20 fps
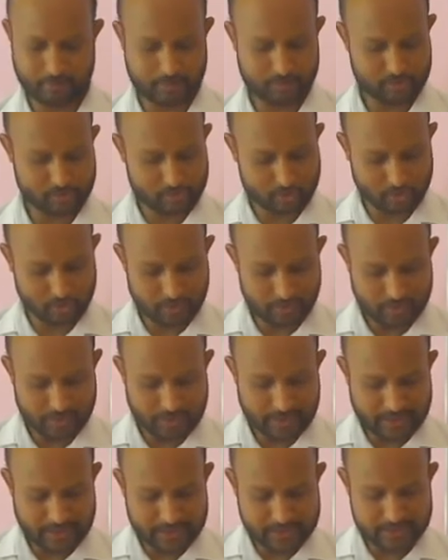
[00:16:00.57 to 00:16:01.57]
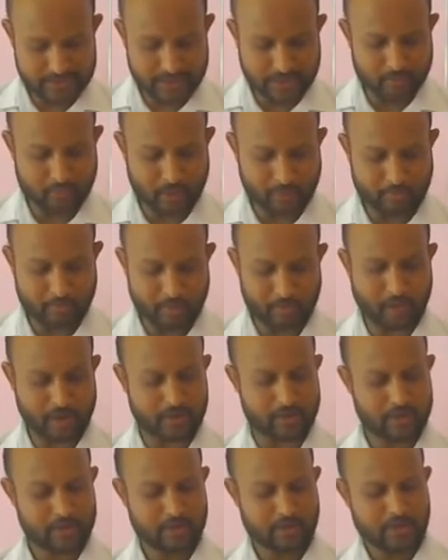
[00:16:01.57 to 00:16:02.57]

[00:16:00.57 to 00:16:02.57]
So let us learn one by one